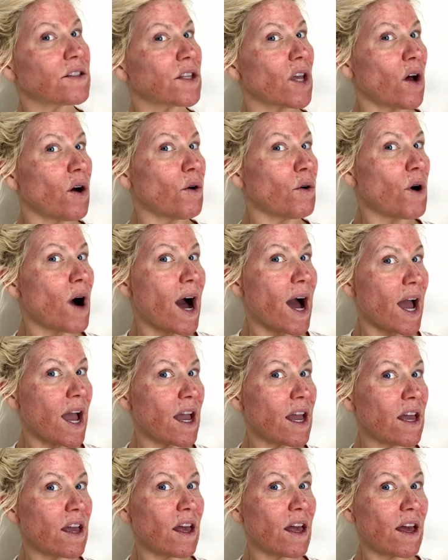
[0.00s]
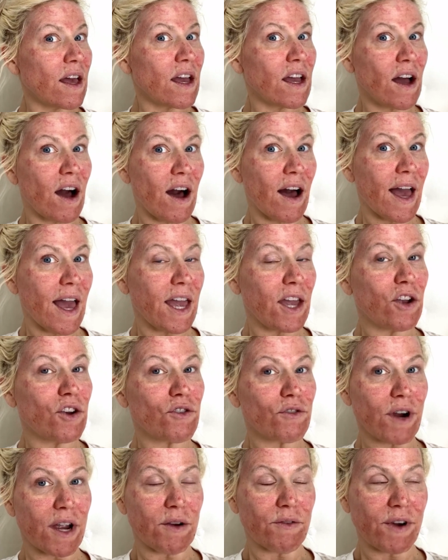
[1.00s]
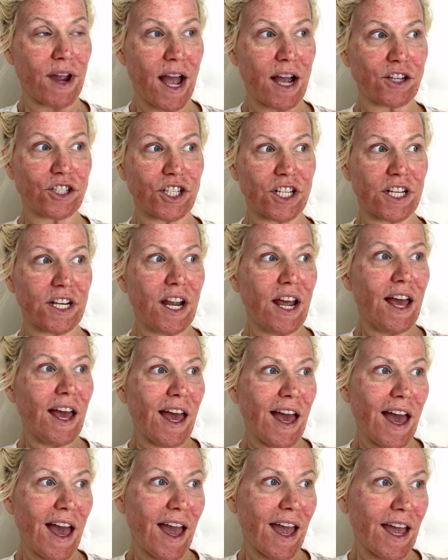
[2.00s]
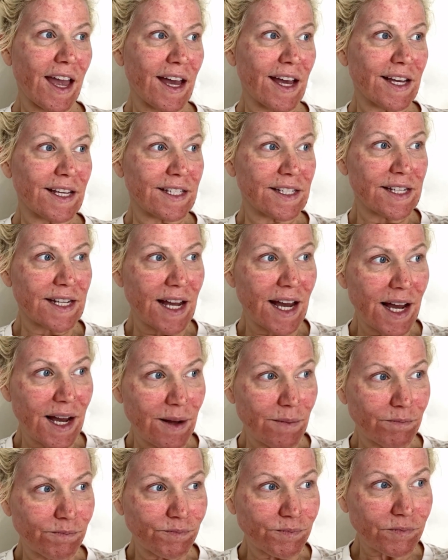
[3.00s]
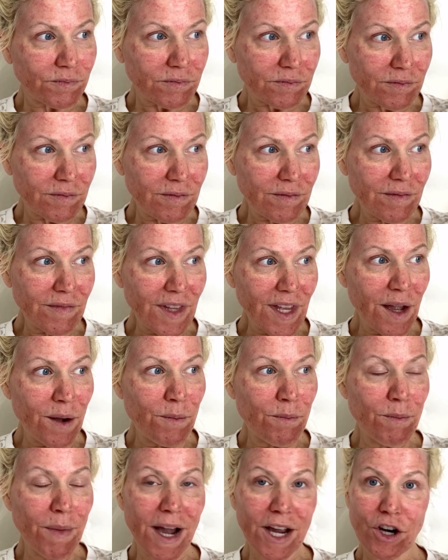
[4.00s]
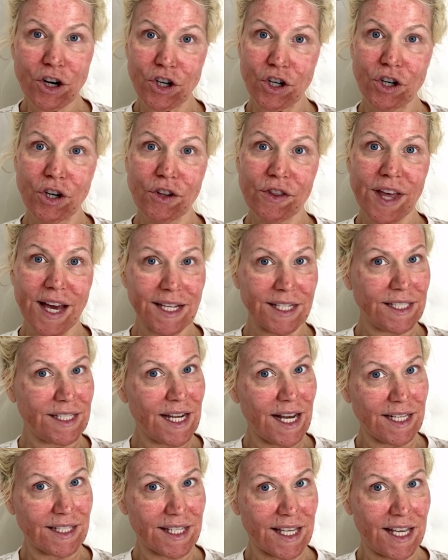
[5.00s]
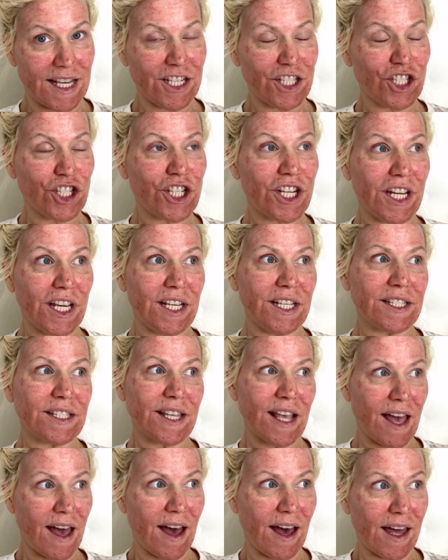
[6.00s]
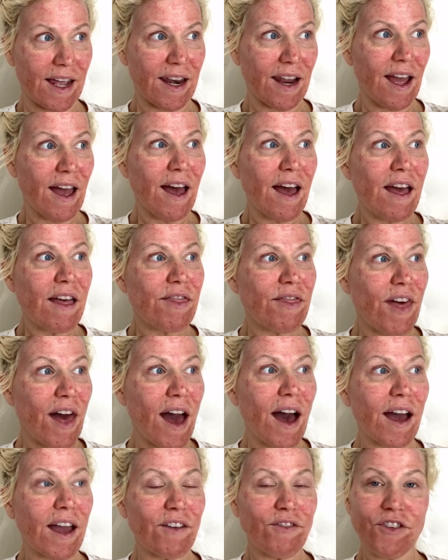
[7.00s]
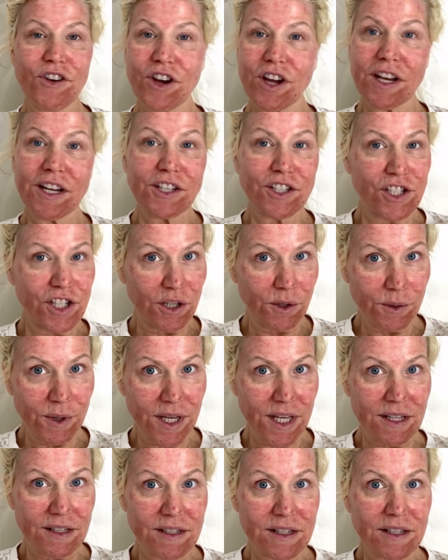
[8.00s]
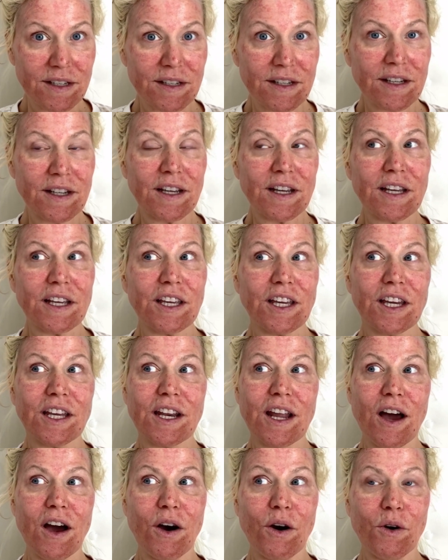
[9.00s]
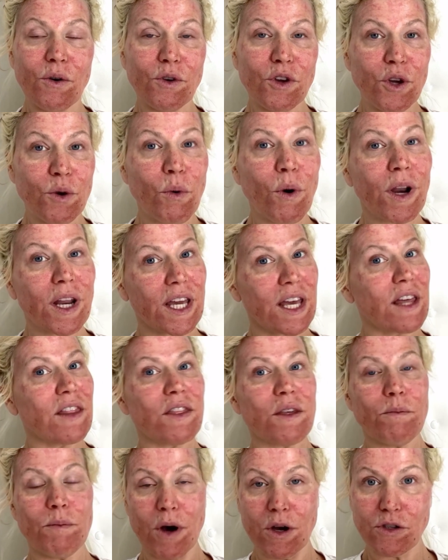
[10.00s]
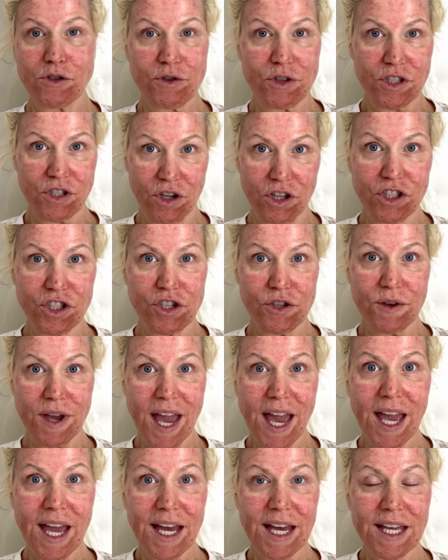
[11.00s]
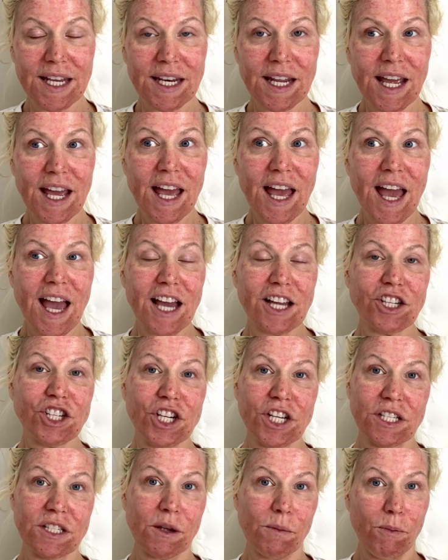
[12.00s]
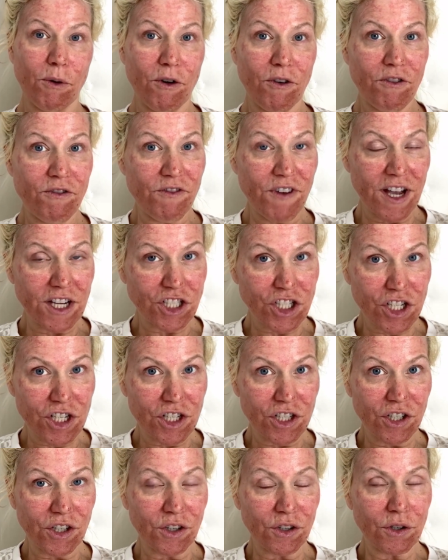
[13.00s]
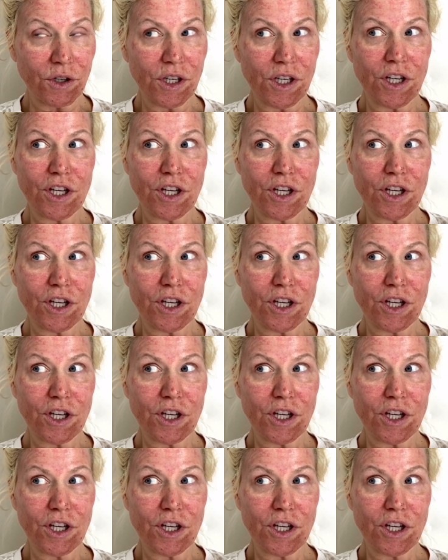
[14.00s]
So I got a great reaction. And my girl that does it, she said that if you're gonna do it, you know, you want to get the most results you can, and she's a professional.